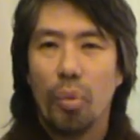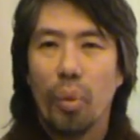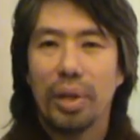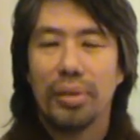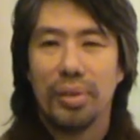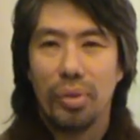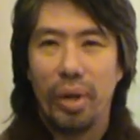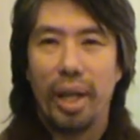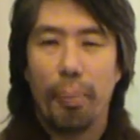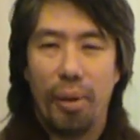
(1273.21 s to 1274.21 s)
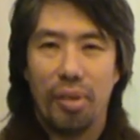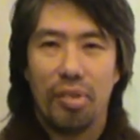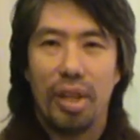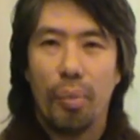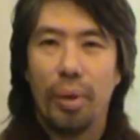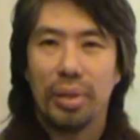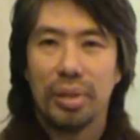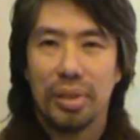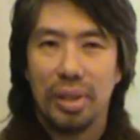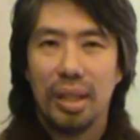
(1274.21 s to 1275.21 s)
want to help us, they want